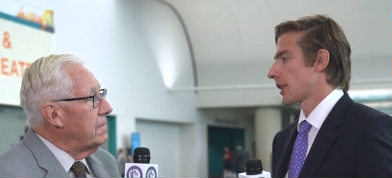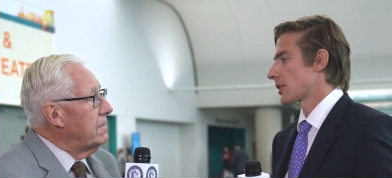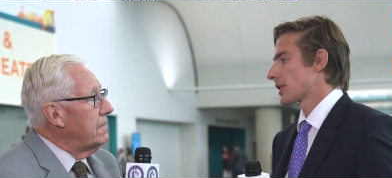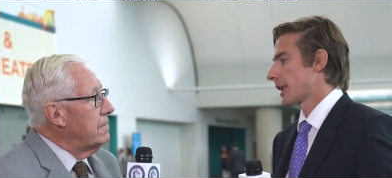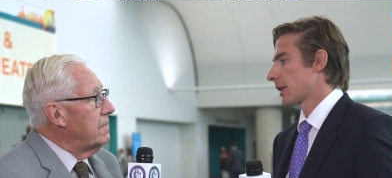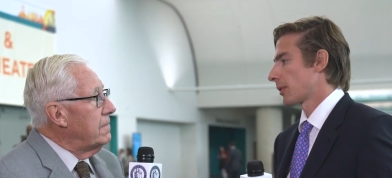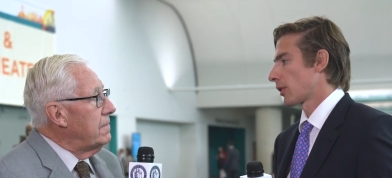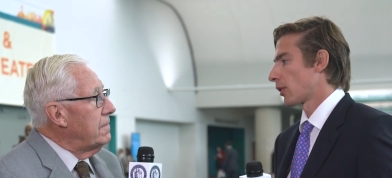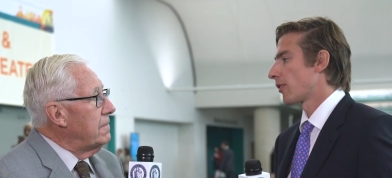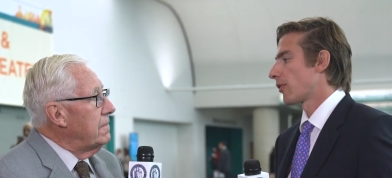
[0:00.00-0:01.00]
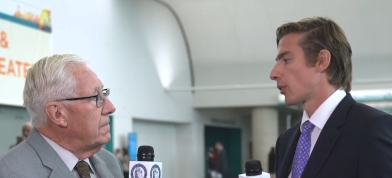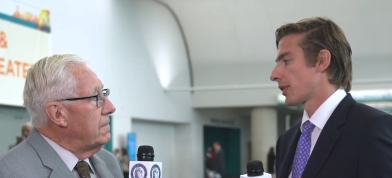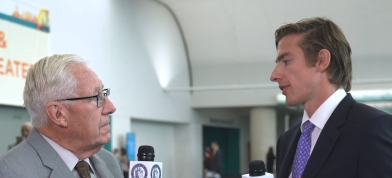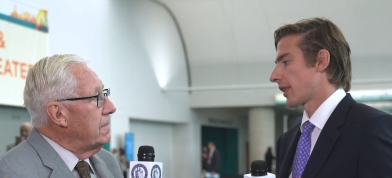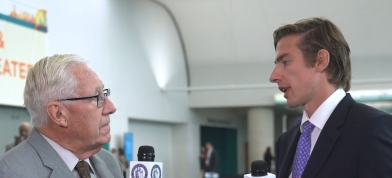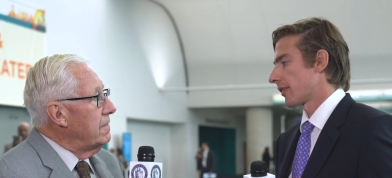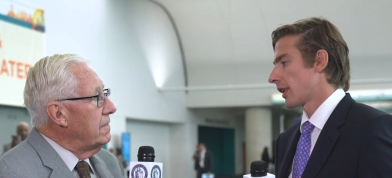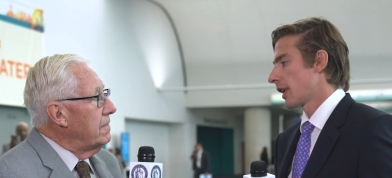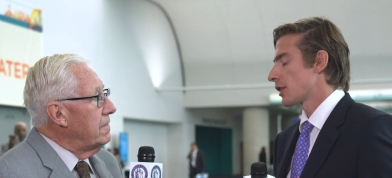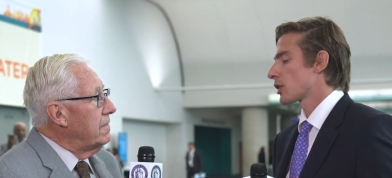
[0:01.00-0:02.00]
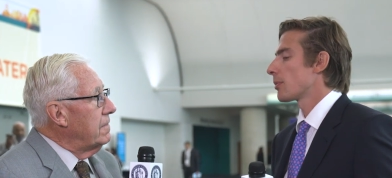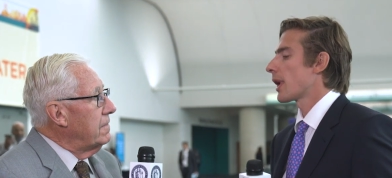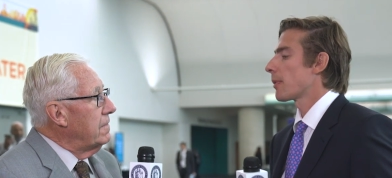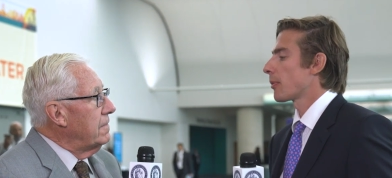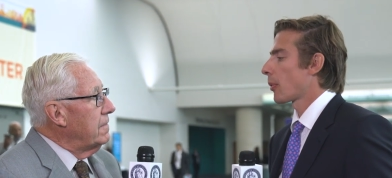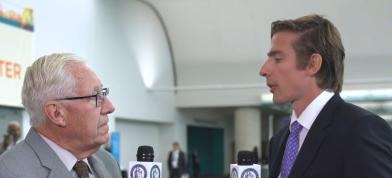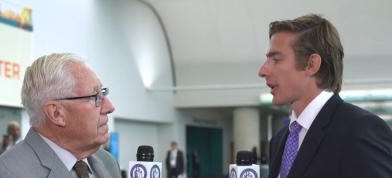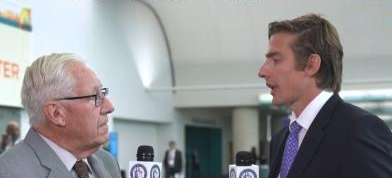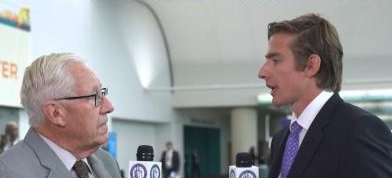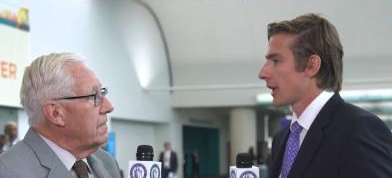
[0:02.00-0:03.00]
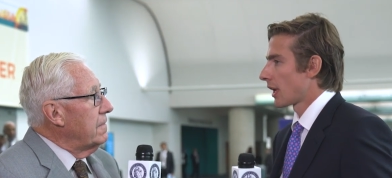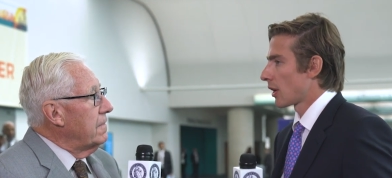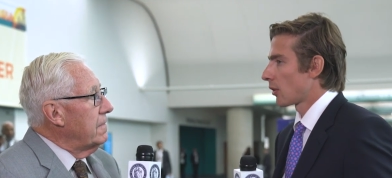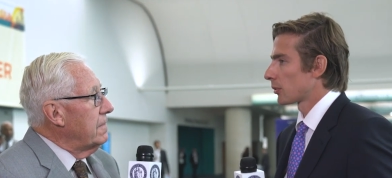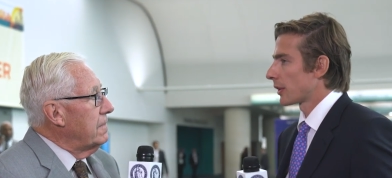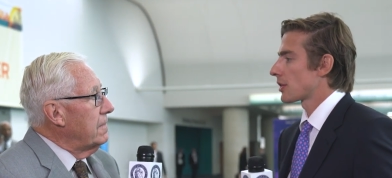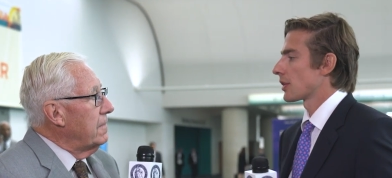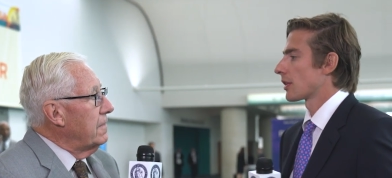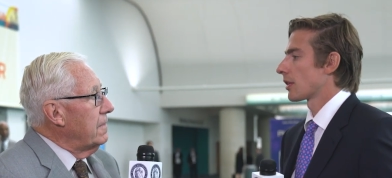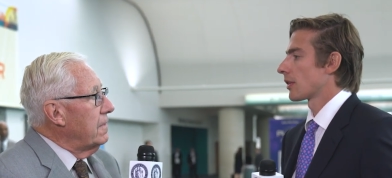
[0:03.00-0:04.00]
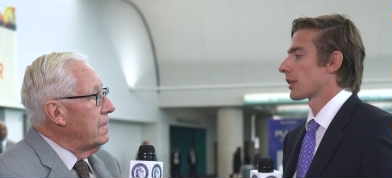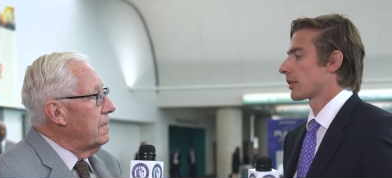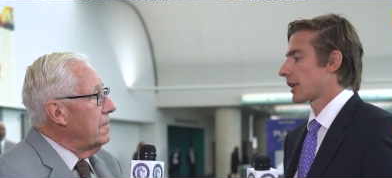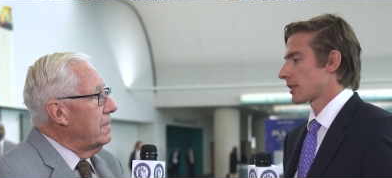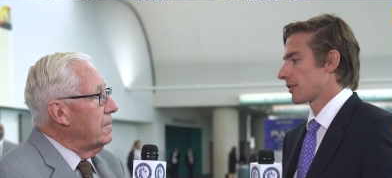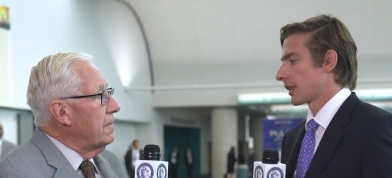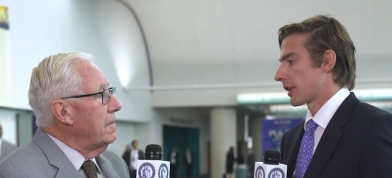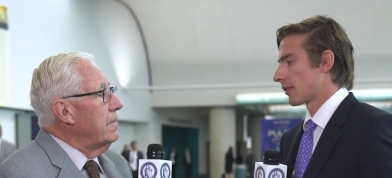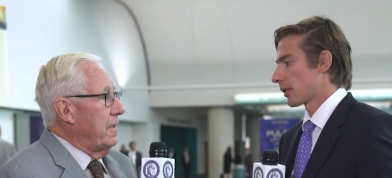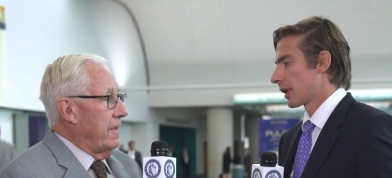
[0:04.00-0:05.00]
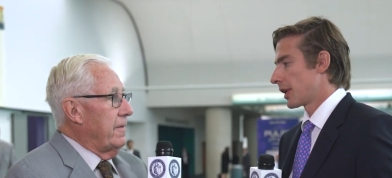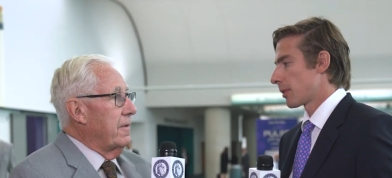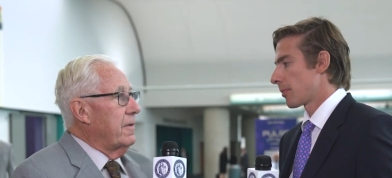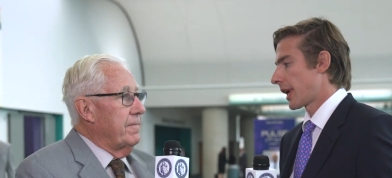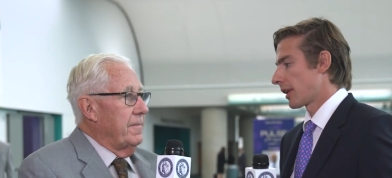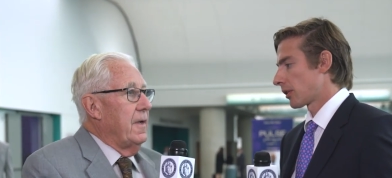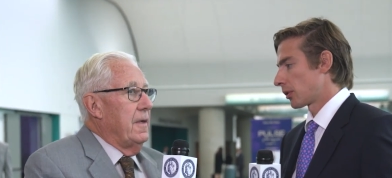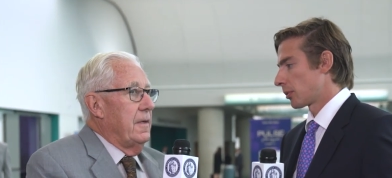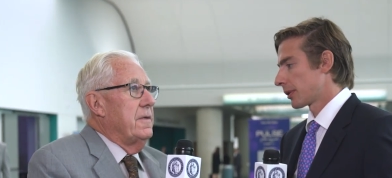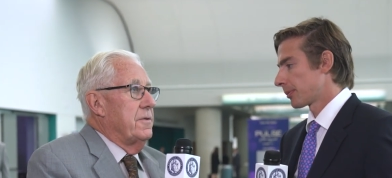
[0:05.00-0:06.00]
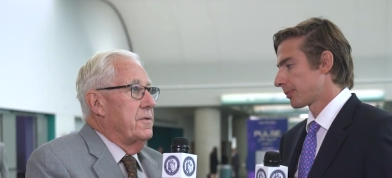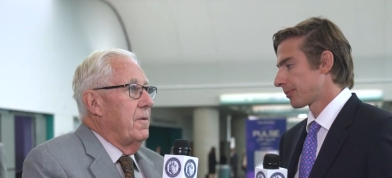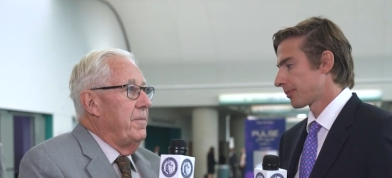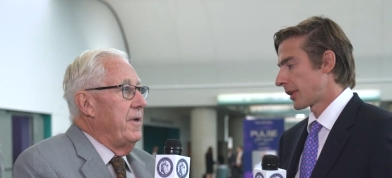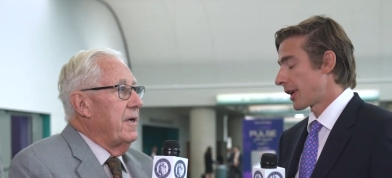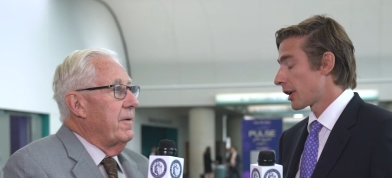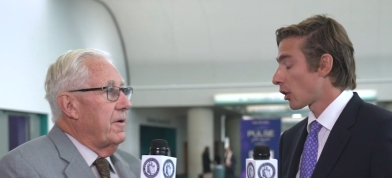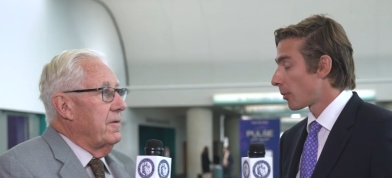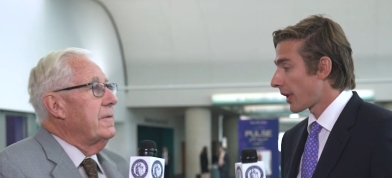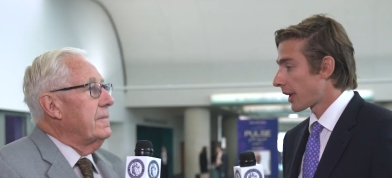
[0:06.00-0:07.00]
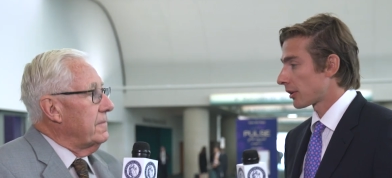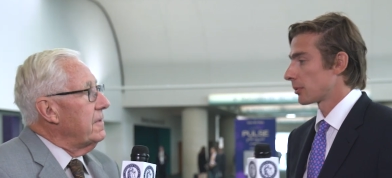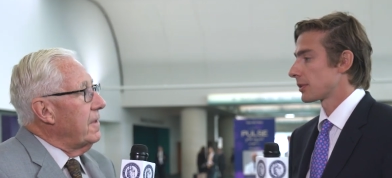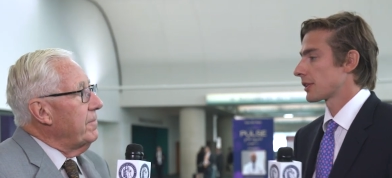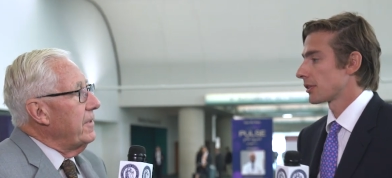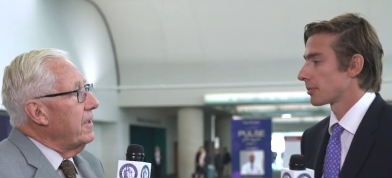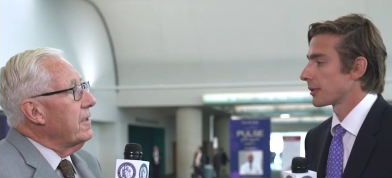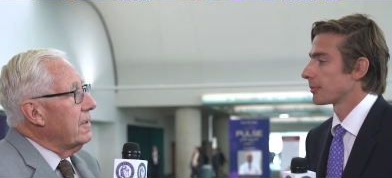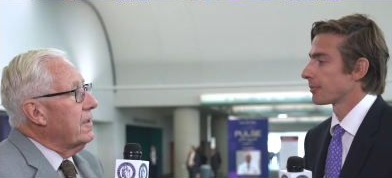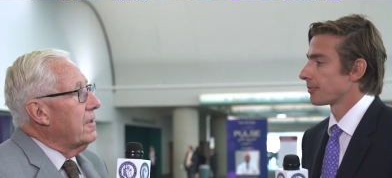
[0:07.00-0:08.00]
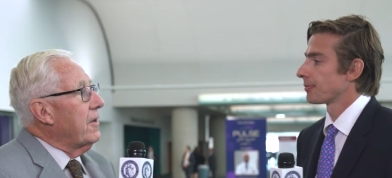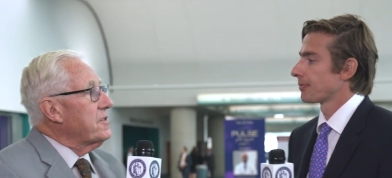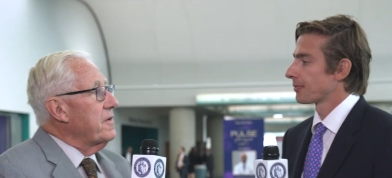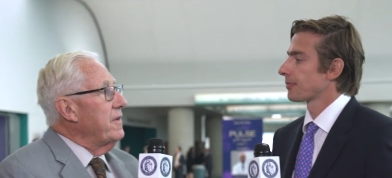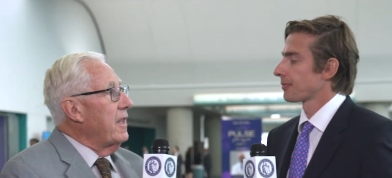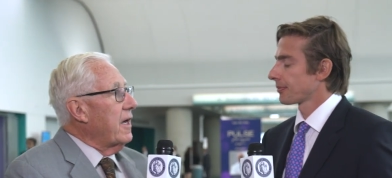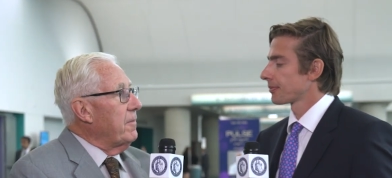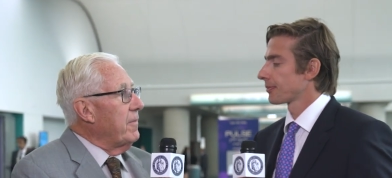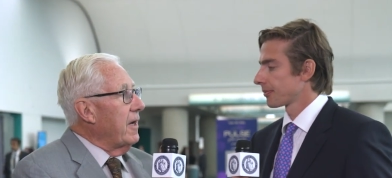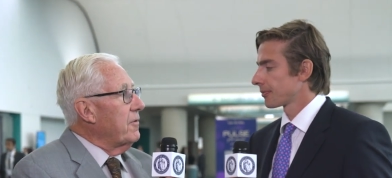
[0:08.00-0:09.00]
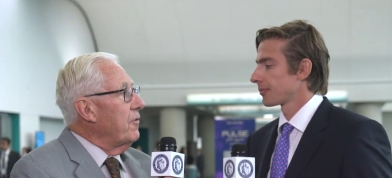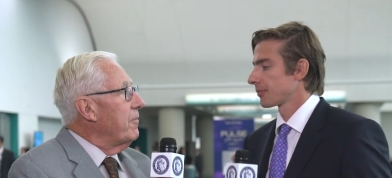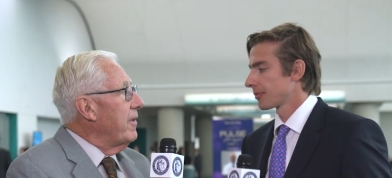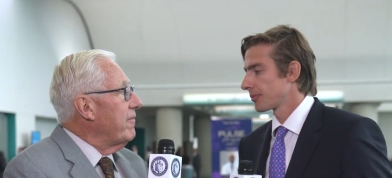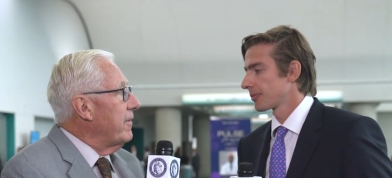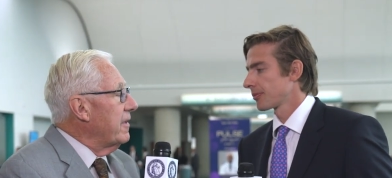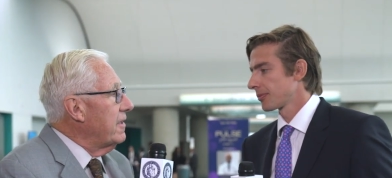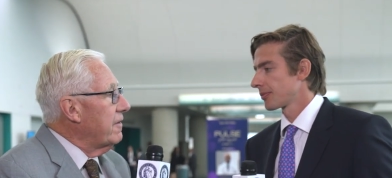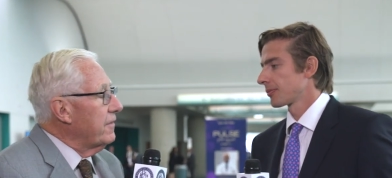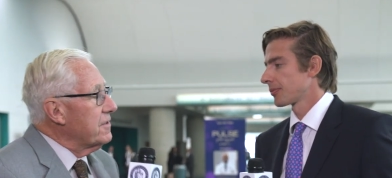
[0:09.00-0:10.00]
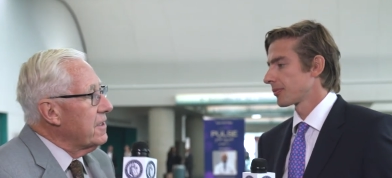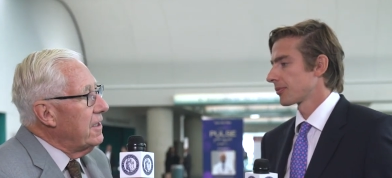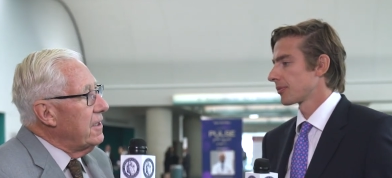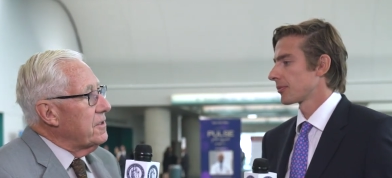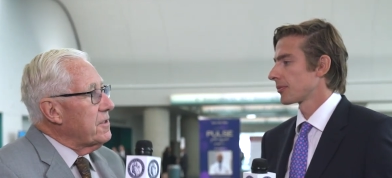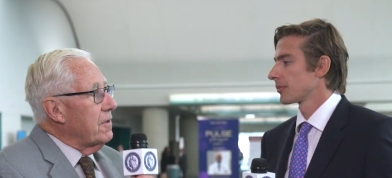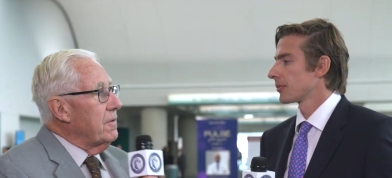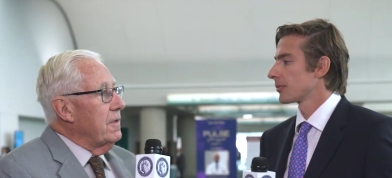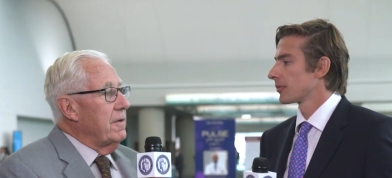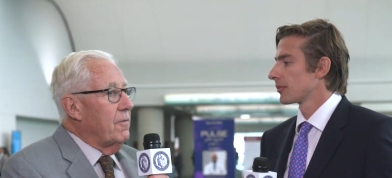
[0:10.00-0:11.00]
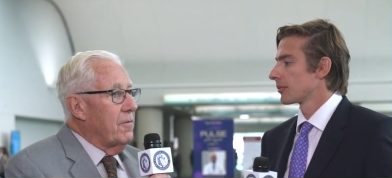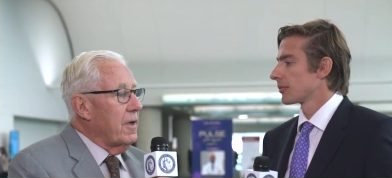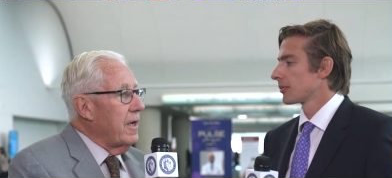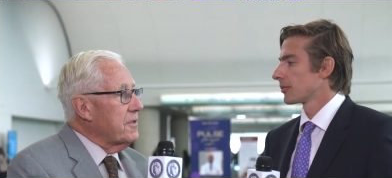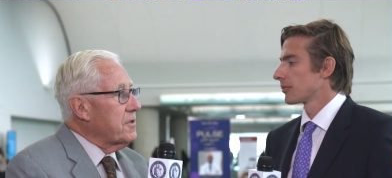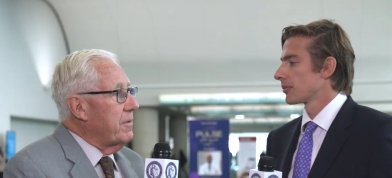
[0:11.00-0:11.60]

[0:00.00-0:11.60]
Speaker 1: patients had about 45. So maybe we were not rigid, not aggressive enough yeah, in the main group.
Speaker 2: So being in a, the combined group, yeah, being me. aggressive in that combined group may have made the difference. So one last